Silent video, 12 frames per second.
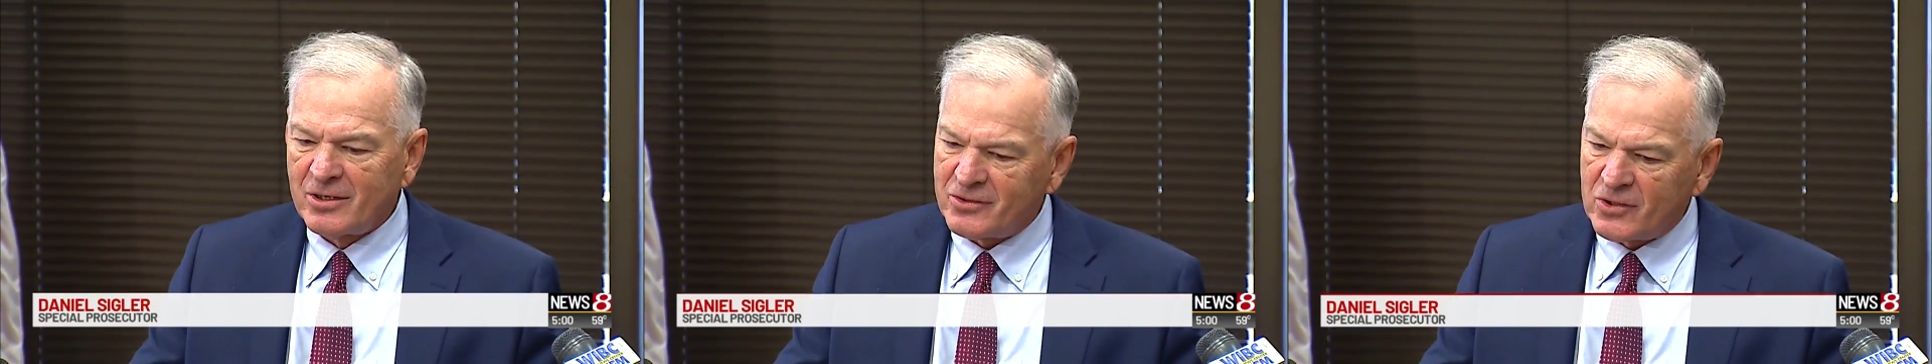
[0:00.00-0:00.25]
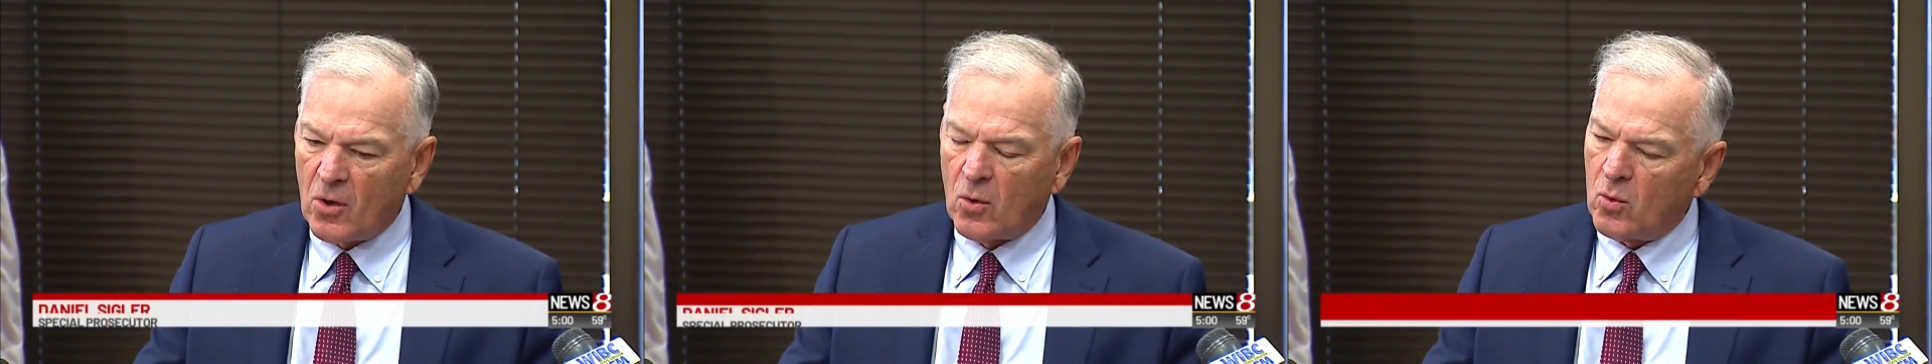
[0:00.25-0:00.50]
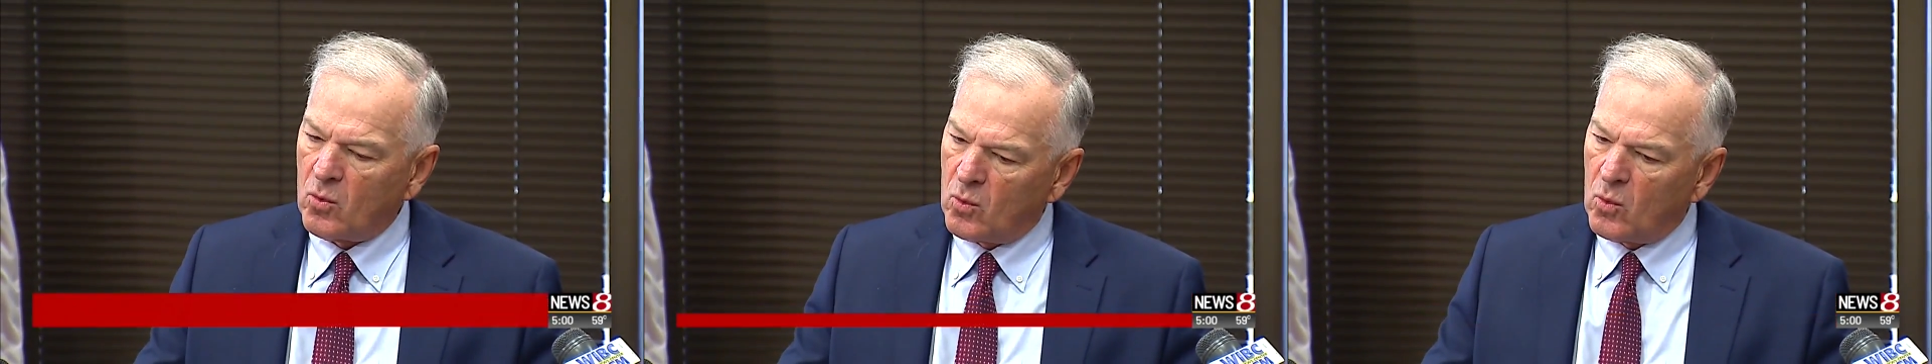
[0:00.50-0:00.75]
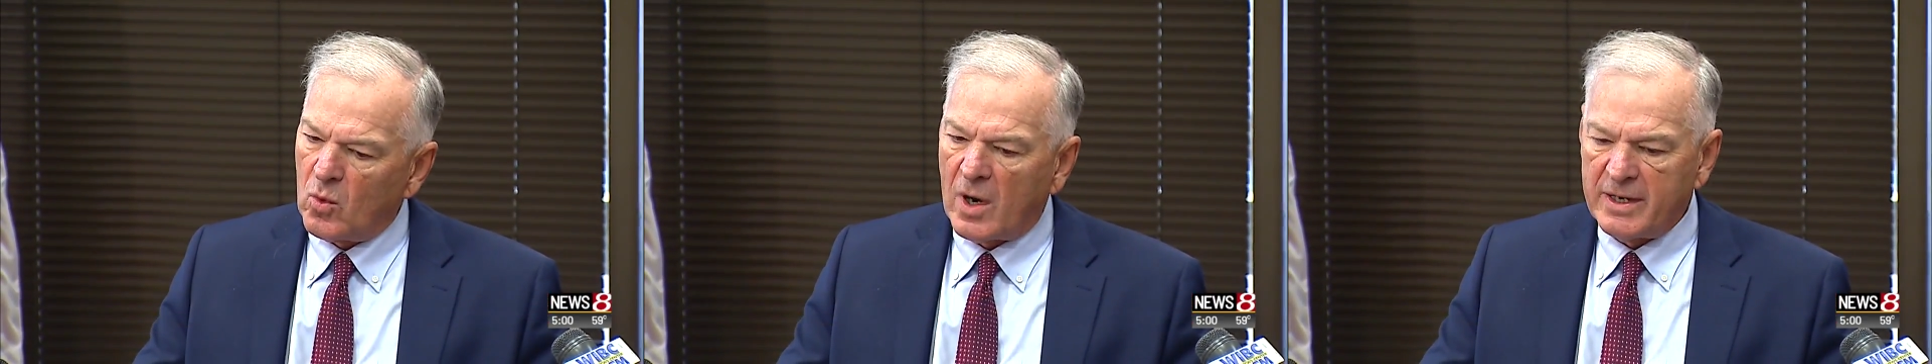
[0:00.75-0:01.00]
So
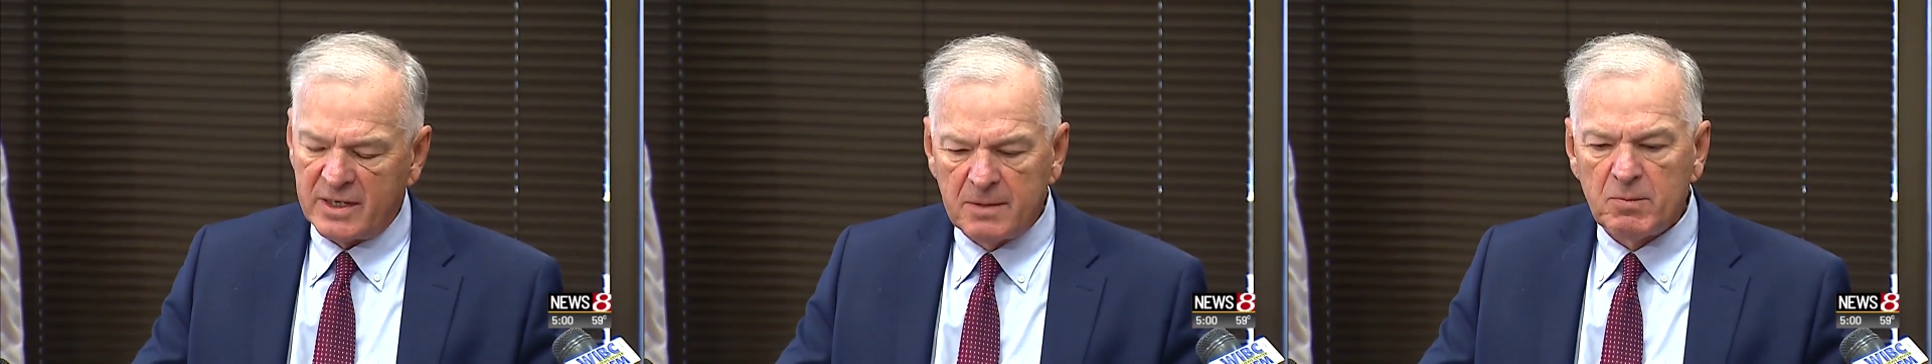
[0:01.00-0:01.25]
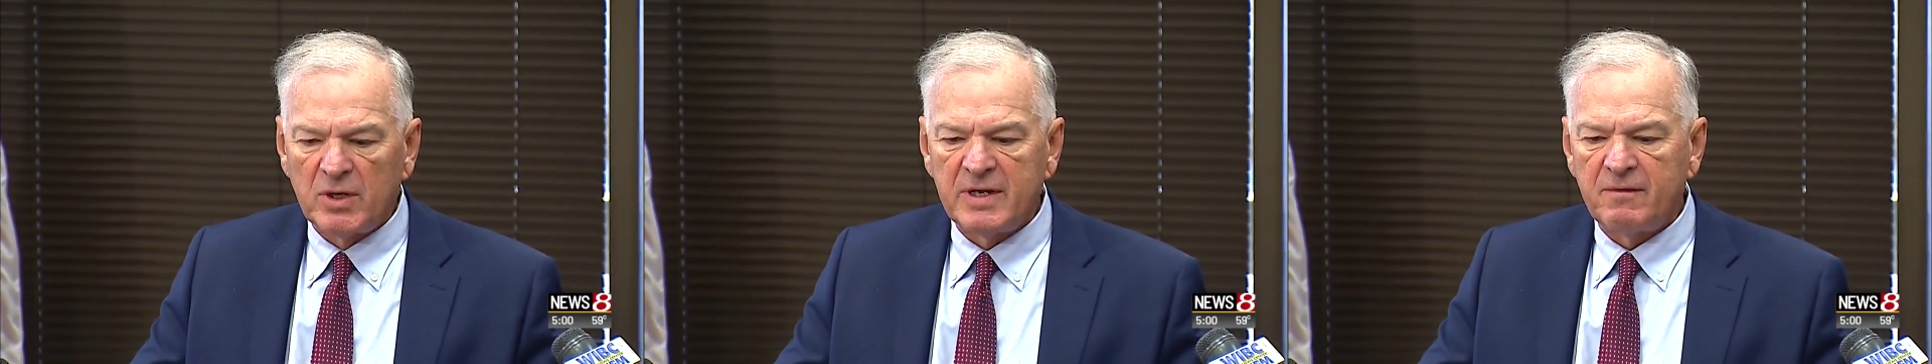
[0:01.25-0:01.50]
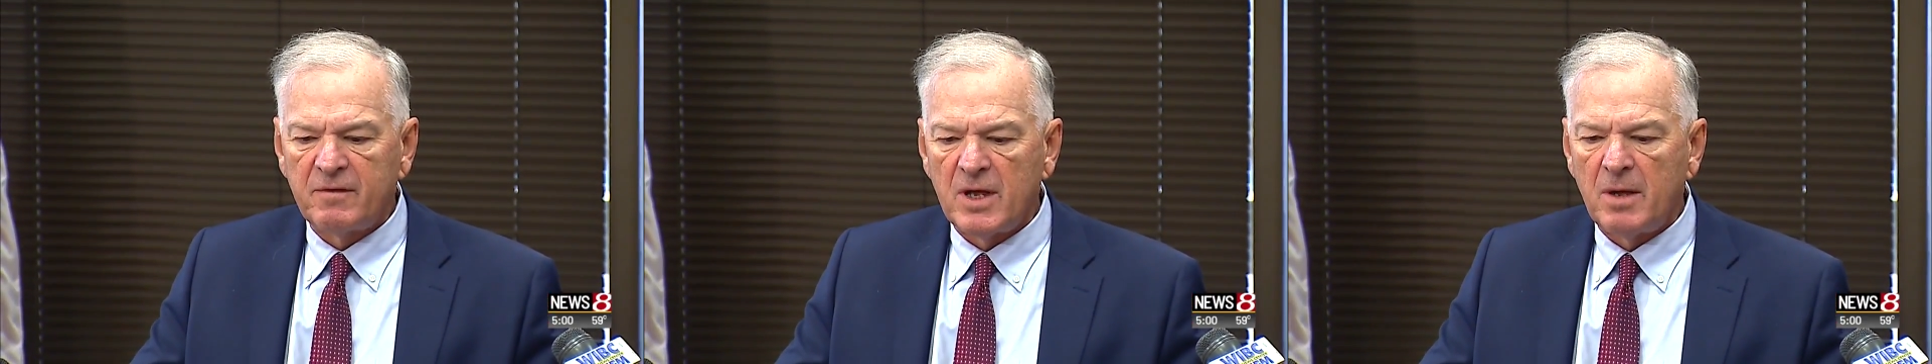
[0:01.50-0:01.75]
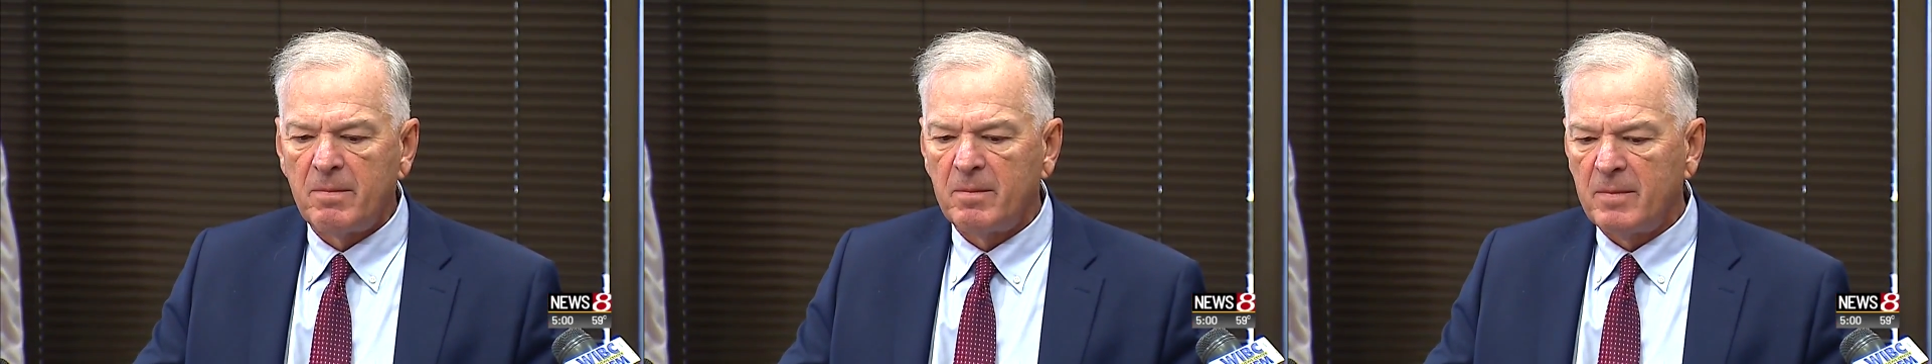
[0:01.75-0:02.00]
I did believe
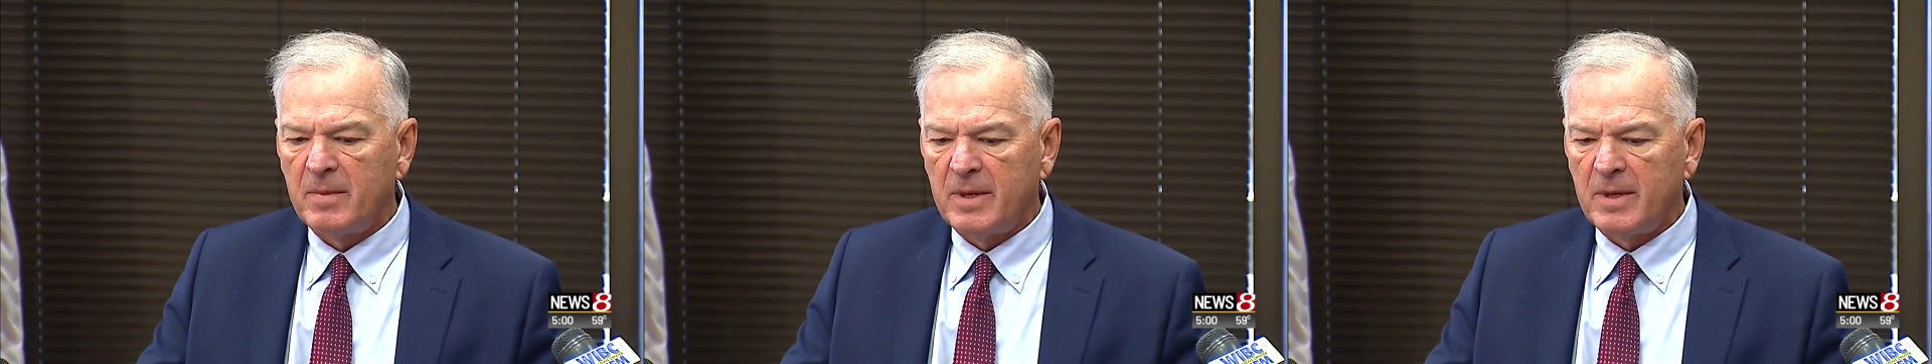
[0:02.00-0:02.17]
them,